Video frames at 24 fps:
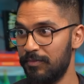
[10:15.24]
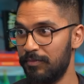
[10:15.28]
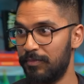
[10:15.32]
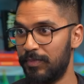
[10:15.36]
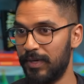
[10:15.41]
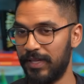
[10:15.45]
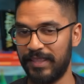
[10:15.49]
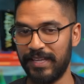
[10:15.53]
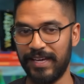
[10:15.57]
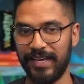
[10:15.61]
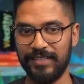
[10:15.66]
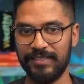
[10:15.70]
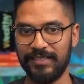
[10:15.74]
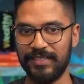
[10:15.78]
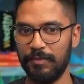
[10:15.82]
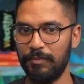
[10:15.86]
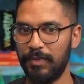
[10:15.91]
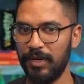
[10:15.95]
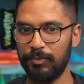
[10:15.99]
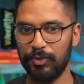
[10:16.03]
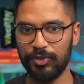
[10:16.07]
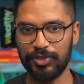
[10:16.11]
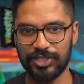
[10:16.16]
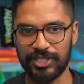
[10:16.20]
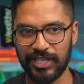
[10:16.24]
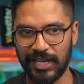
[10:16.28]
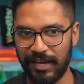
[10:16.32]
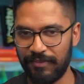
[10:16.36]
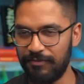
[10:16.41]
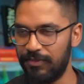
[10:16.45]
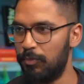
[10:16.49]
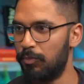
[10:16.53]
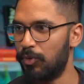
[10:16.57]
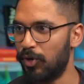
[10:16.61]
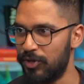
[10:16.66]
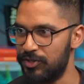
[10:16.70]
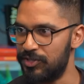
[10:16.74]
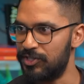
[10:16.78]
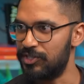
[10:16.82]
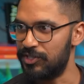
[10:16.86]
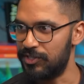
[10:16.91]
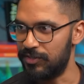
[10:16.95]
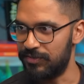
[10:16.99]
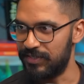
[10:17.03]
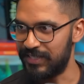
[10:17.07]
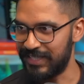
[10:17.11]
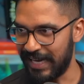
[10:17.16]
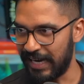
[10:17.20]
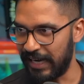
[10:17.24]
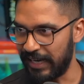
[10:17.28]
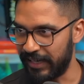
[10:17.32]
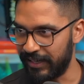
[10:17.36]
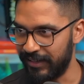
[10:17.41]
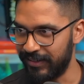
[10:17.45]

But then some people just love the process of selling.